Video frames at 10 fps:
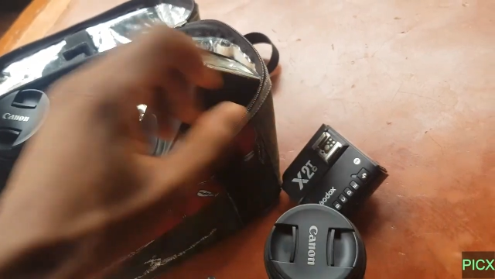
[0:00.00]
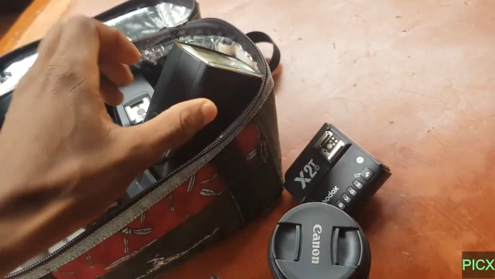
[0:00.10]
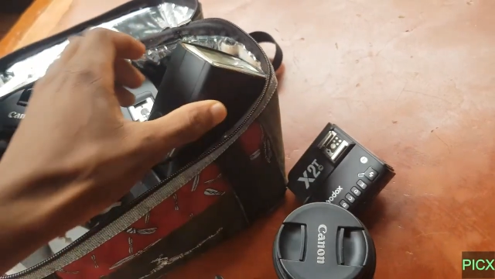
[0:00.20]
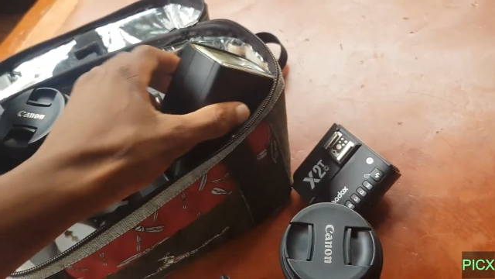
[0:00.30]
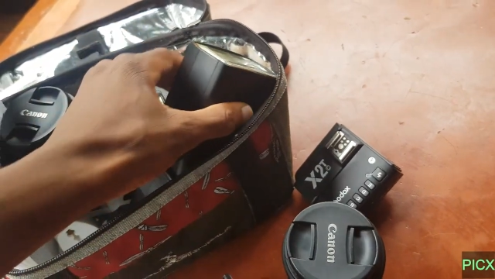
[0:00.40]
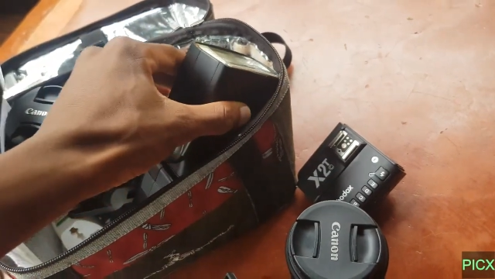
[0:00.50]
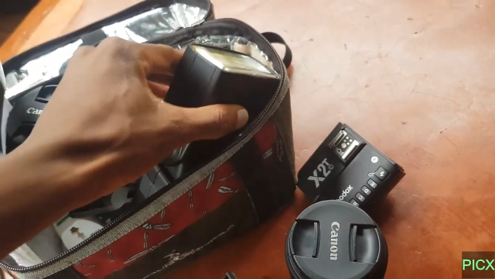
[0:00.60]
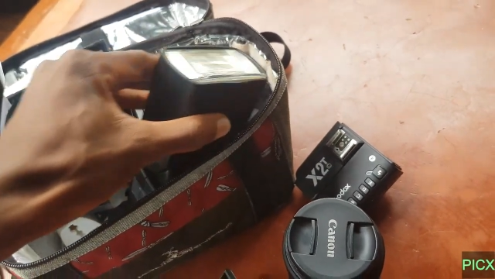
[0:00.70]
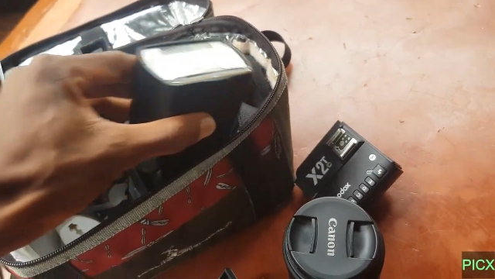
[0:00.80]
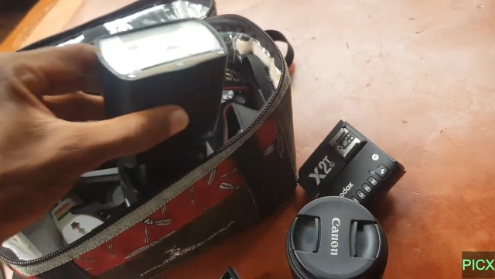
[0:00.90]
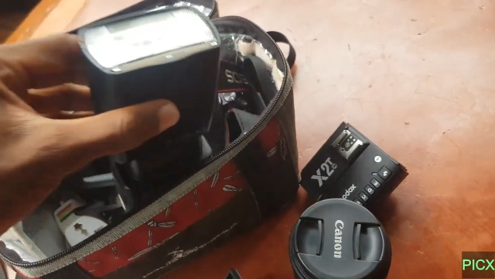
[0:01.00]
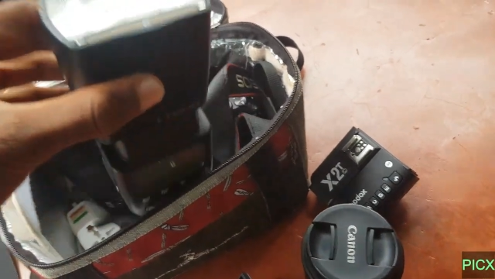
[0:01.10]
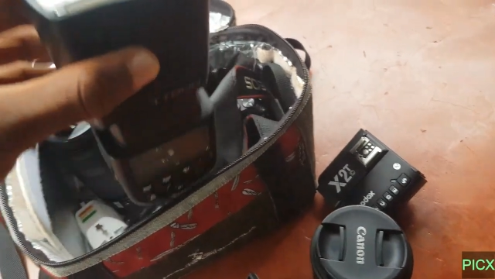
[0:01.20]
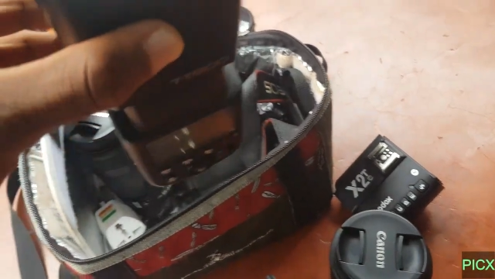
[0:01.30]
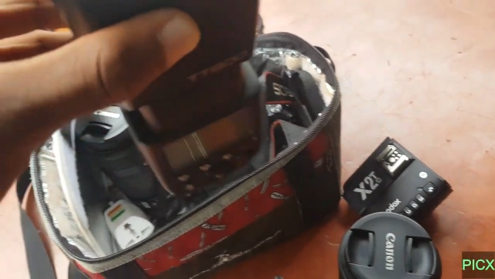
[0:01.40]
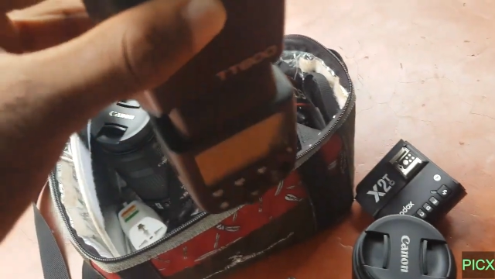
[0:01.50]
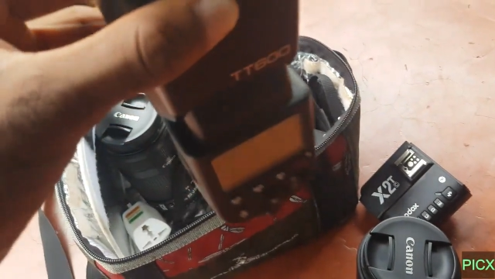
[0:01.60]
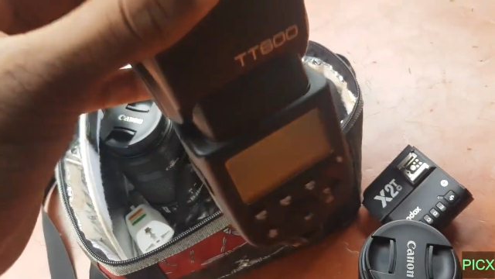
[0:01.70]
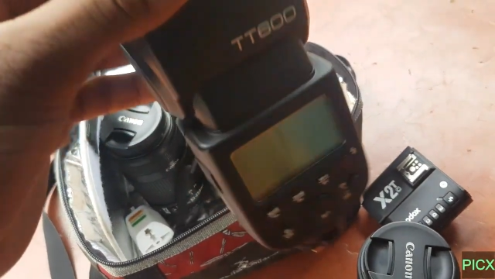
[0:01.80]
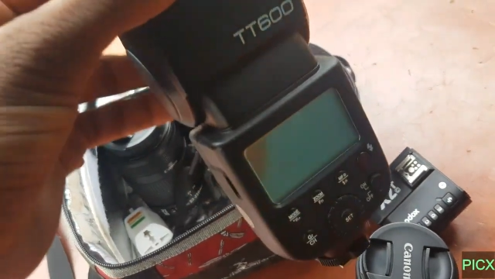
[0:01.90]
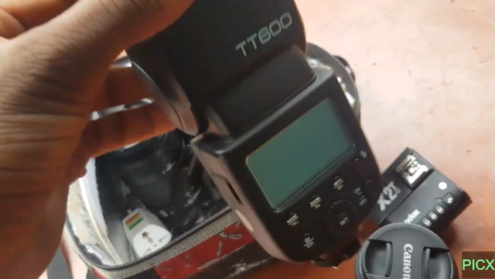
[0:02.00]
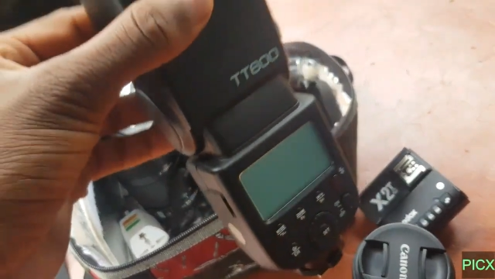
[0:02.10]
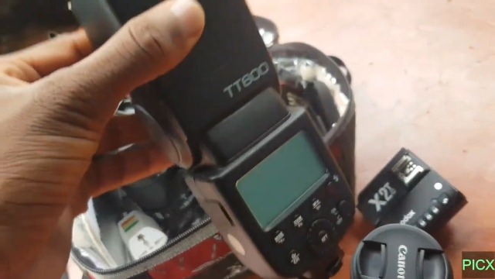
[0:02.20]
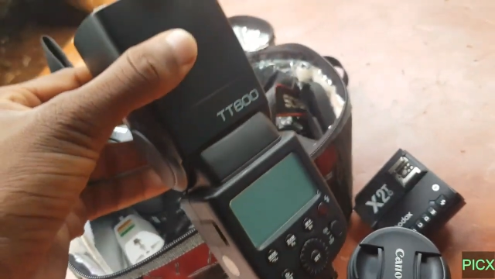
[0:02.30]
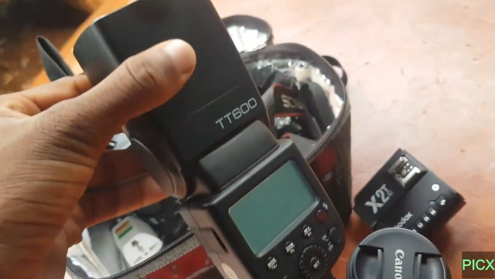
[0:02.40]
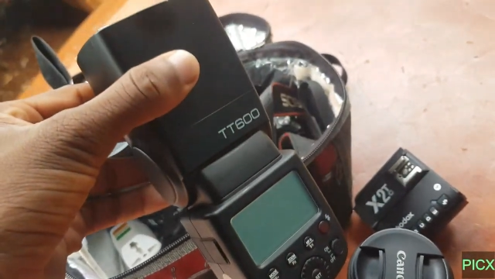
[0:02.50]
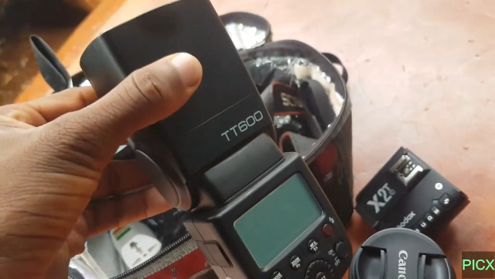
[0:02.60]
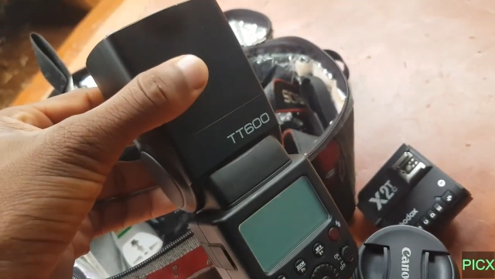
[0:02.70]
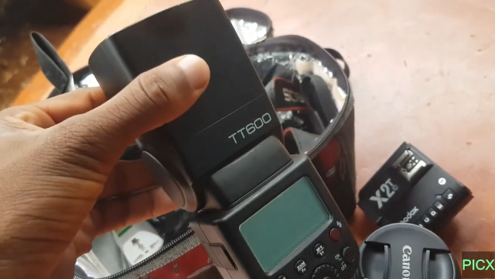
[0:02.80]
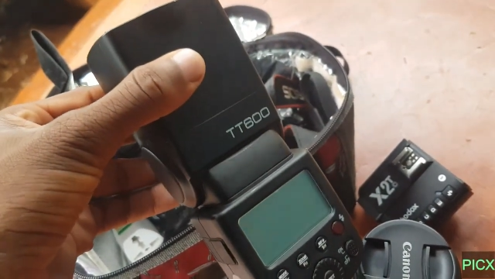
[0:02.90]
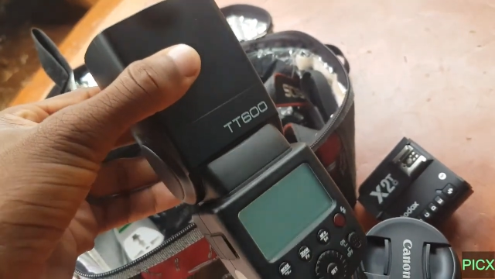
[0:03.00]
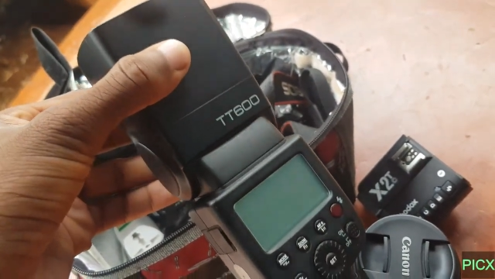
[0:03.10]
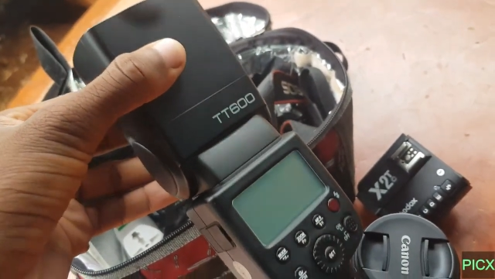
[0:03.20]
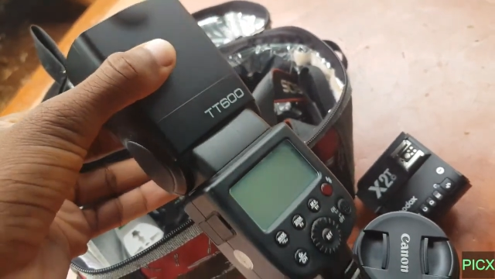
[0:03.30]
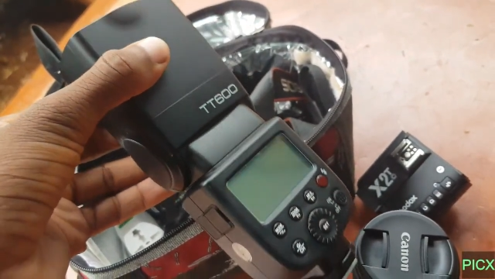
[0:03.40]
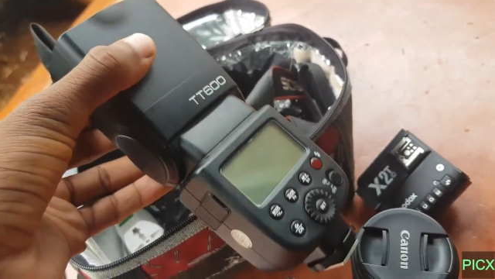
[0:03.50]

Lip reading: (no speaker visible)